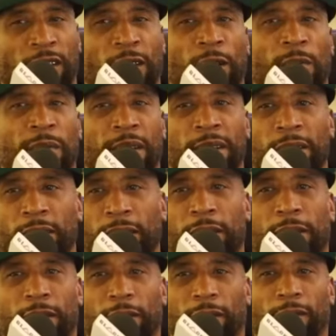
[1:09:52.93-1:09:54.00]

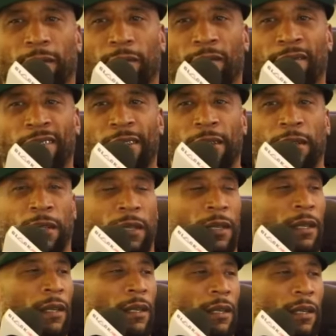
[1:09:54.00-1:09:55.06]
homies. You
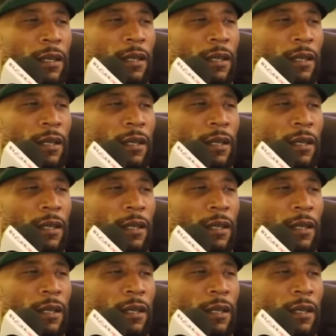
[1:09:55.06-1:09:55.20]
see?